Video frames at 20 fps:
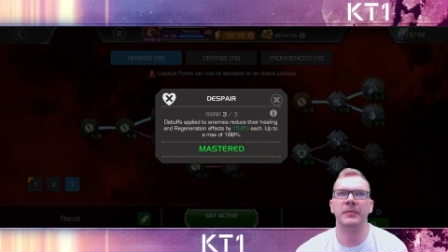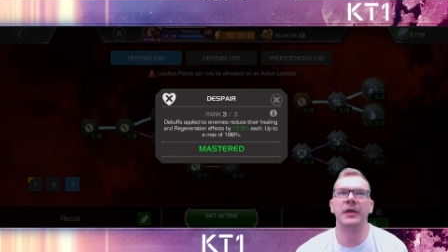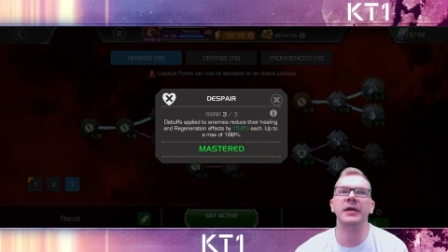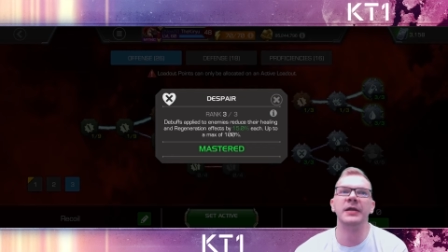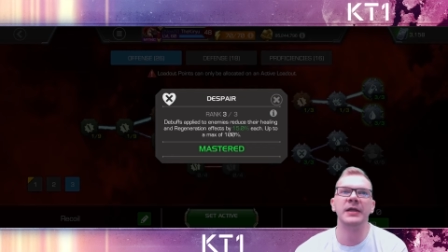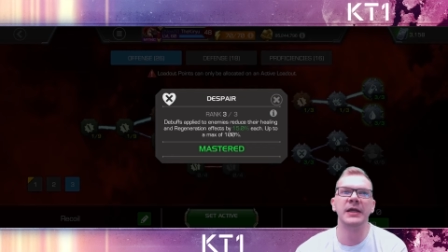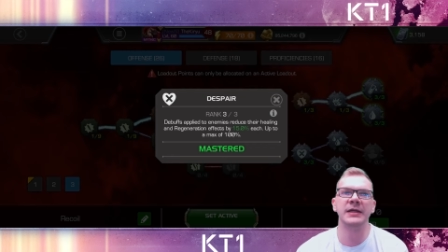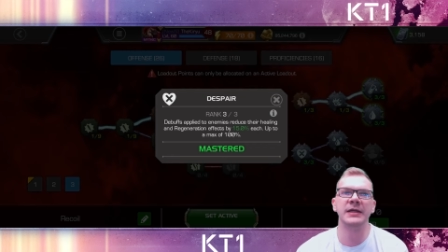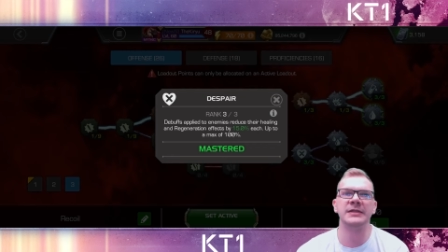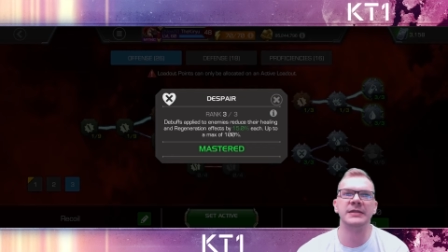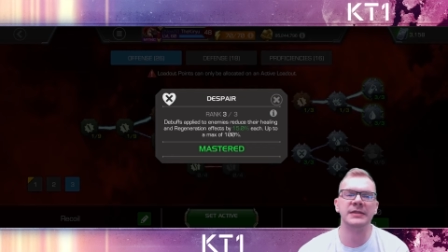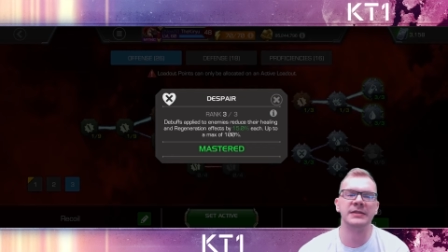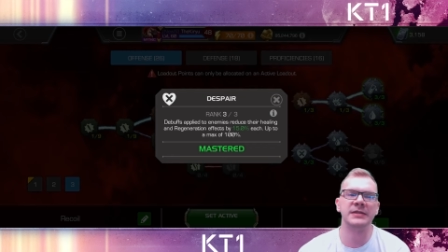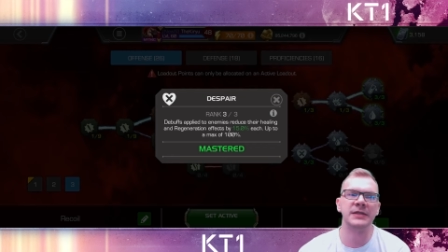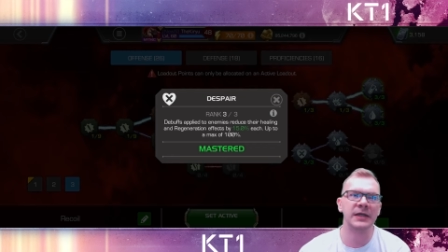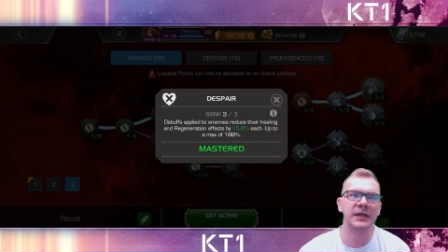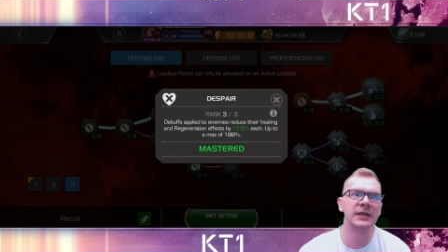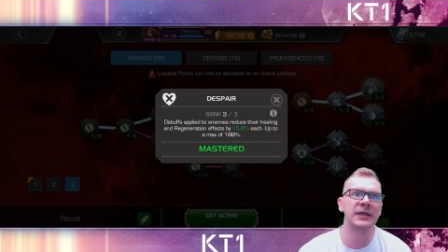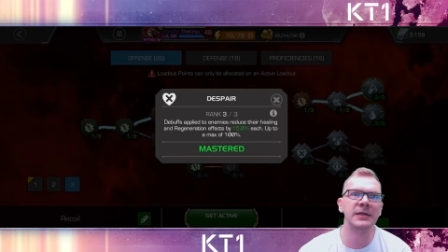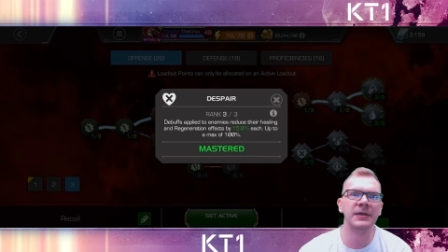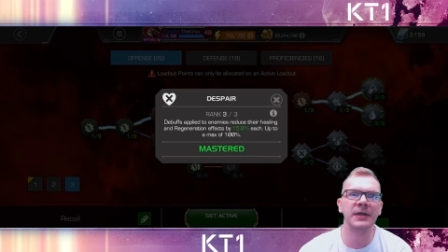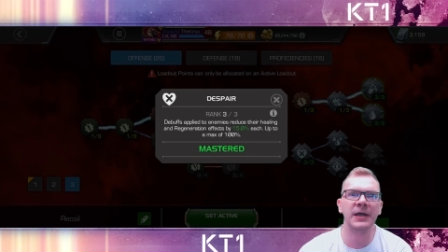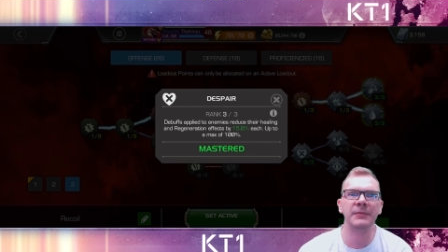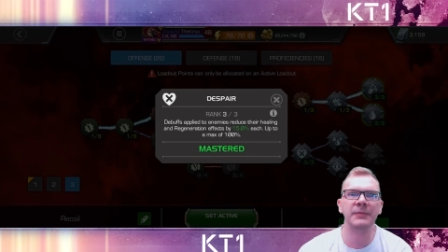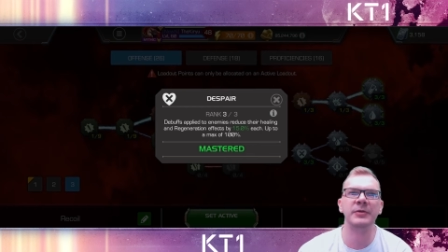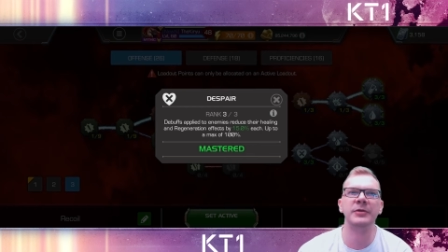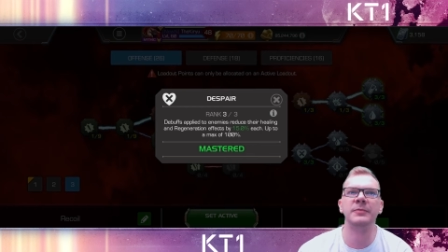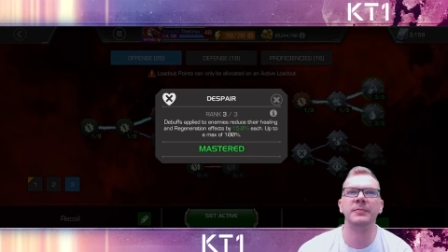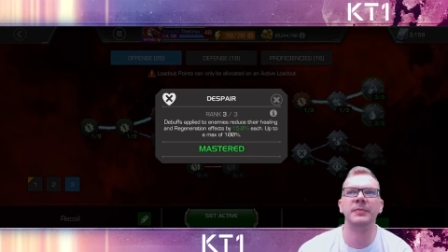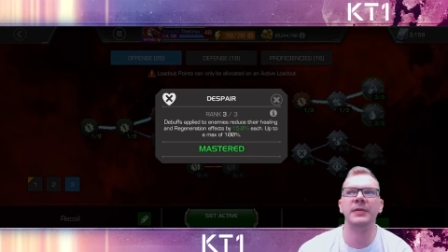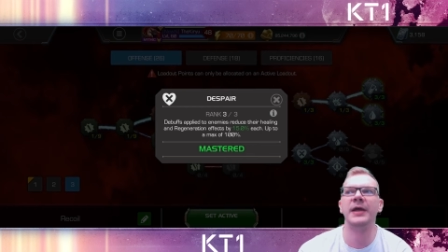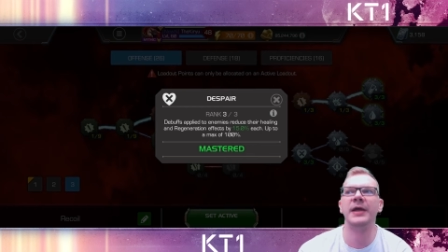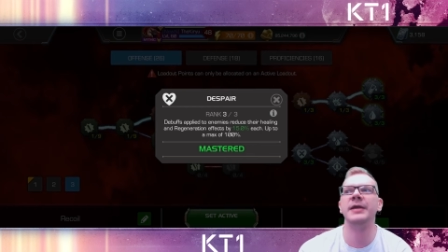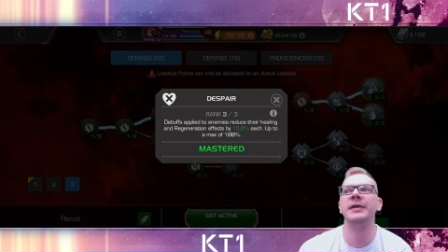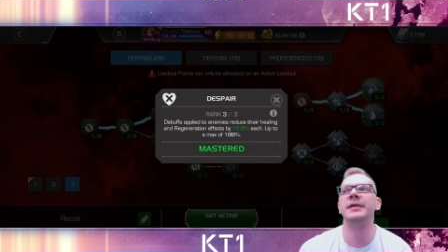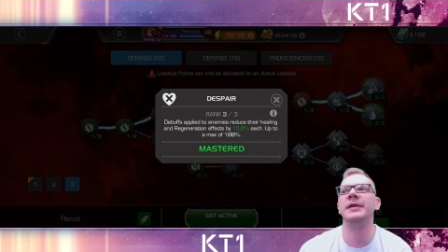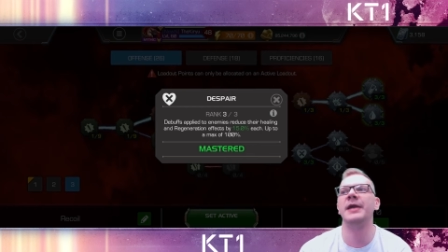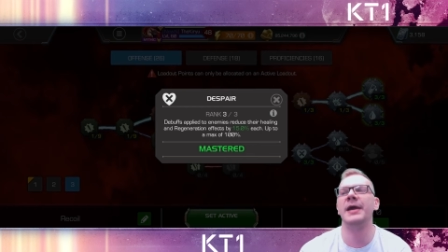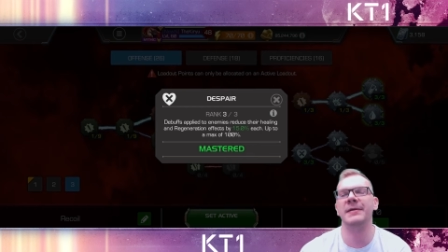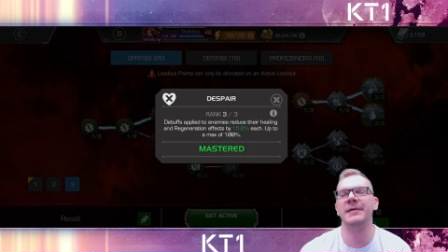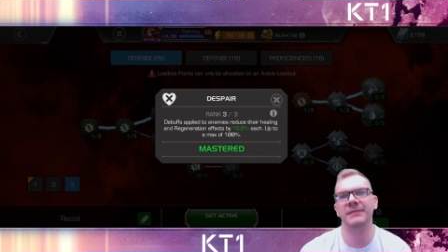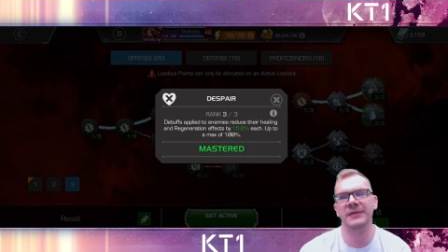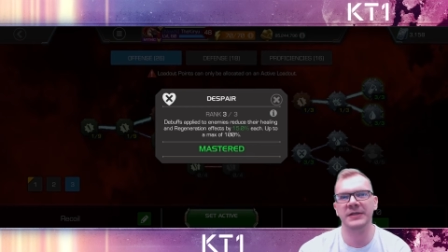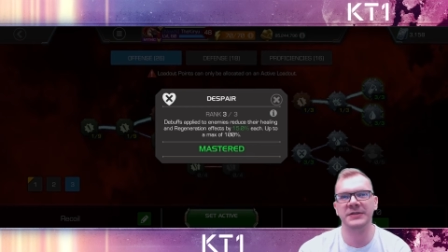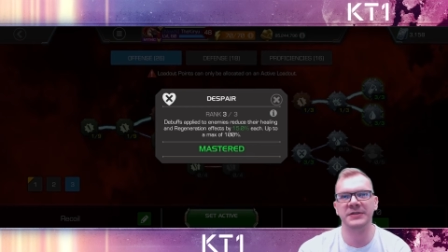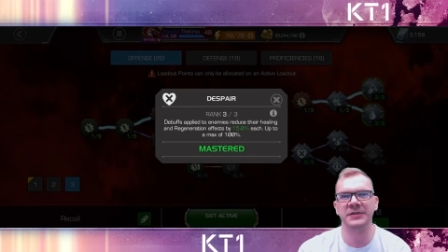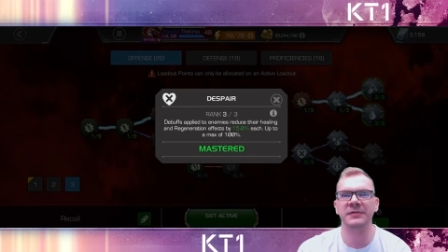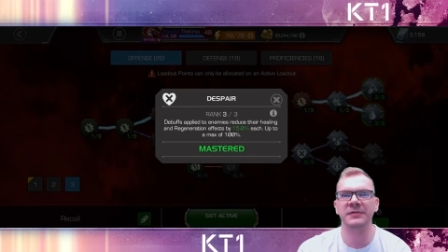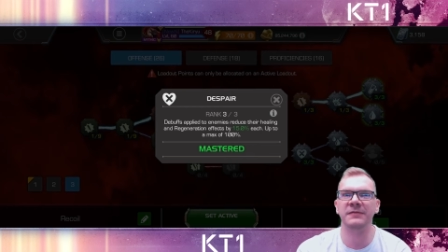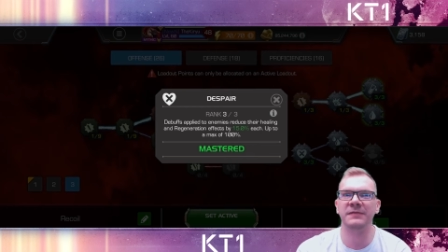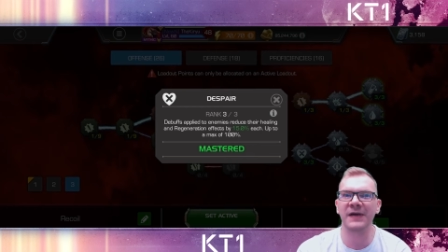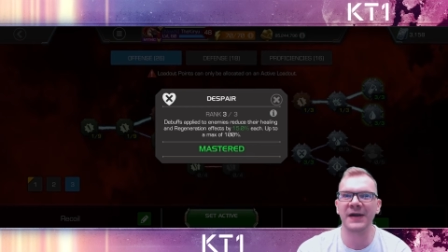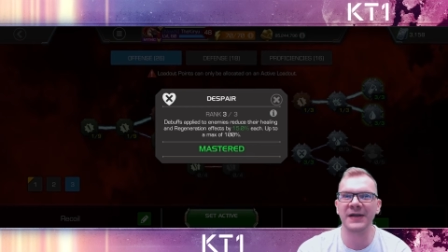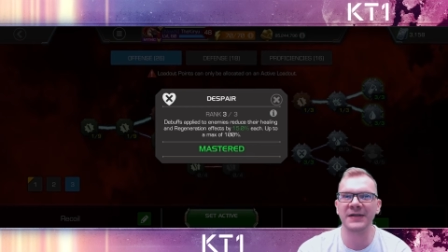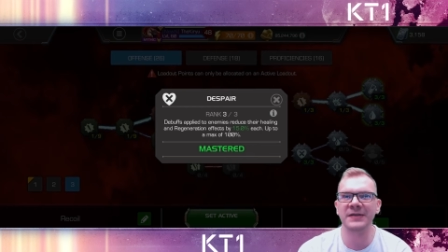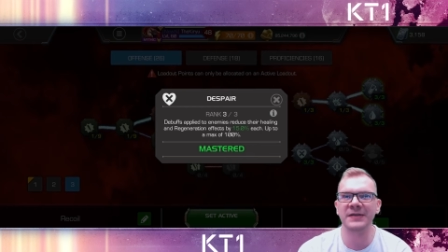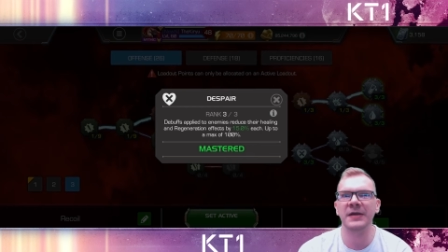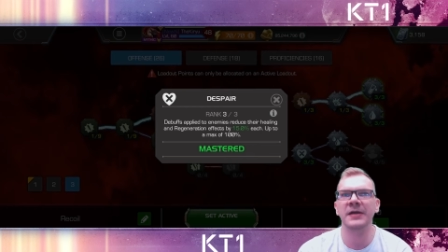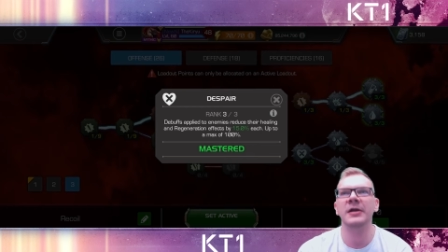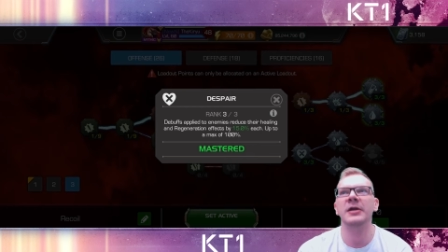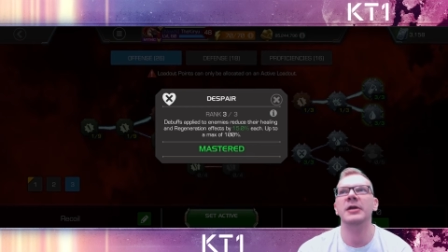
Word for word: And yes, it's not going to come into play in every single fight,